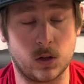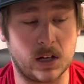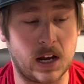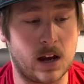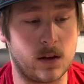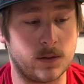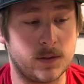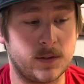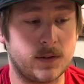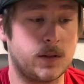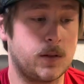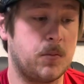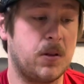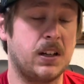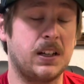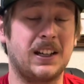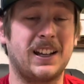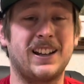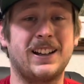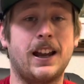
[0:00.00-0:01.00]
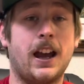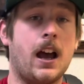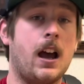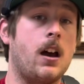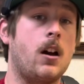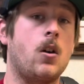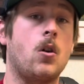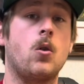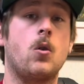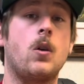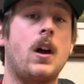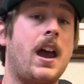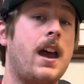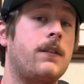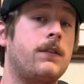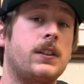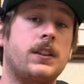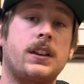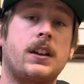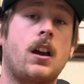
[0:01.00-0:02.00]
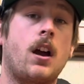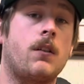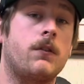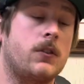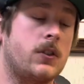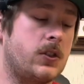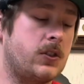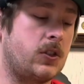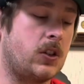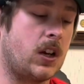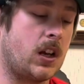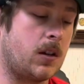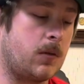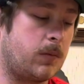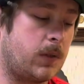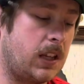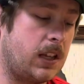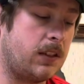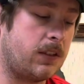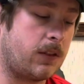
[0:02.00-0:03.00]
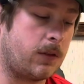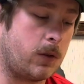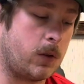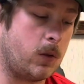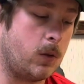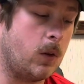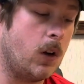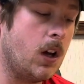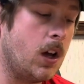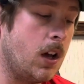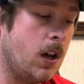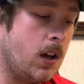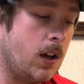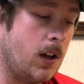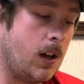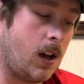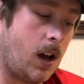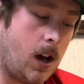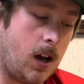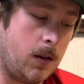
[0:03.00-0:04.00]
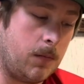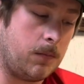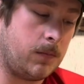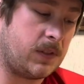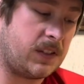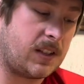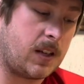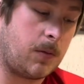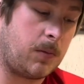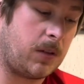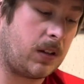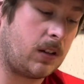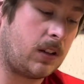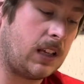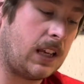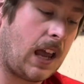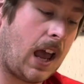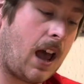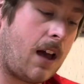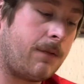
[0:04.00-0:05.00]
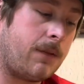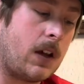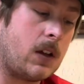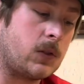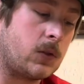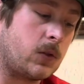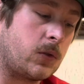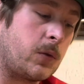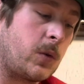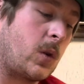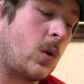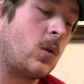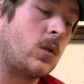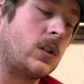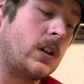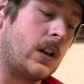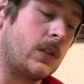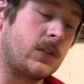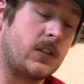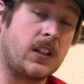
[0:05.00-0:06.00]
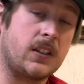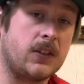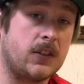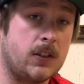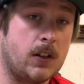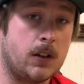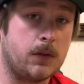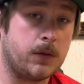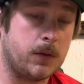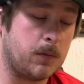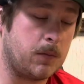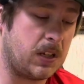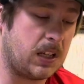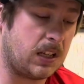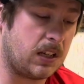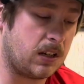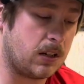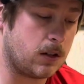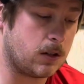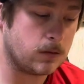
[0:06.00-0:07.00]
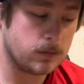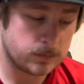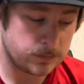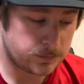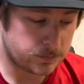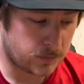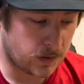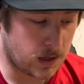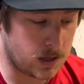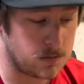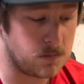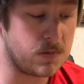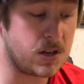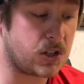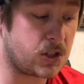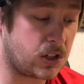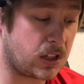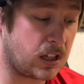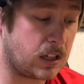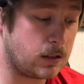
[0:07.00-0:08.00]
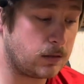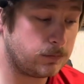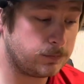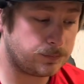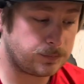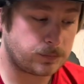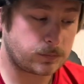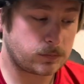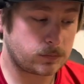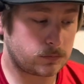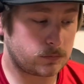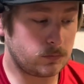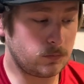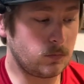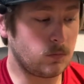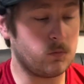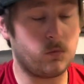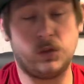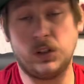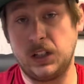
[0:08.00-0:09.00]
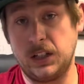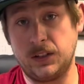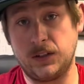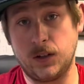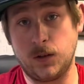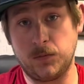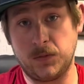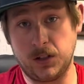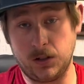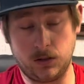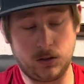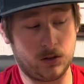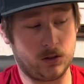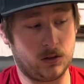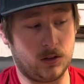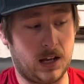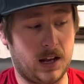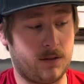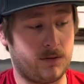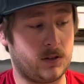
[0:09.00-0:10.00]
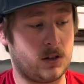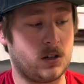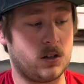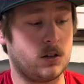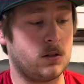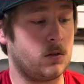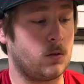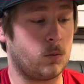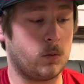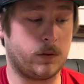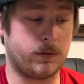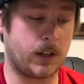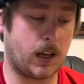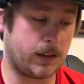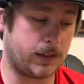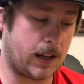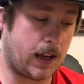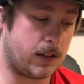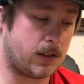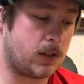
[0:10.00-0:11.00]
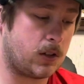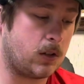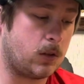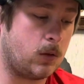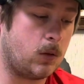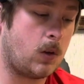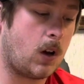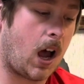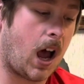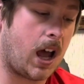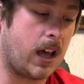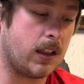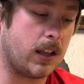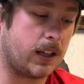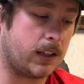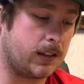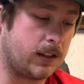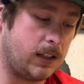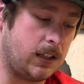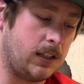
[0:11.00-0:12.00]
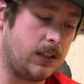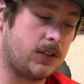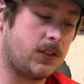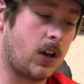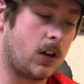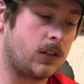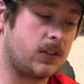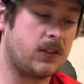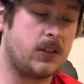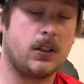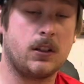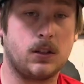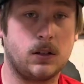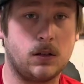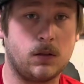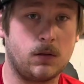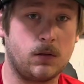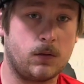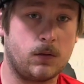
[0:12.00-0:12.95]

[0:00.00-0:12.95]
ounce, depending on how heavy the cover is you got to get through. Typically 1/2 ounce or 3/4 ounce gets it done for me here in Michigan. If you need something a little heavier, we've got that too. I like the tungsten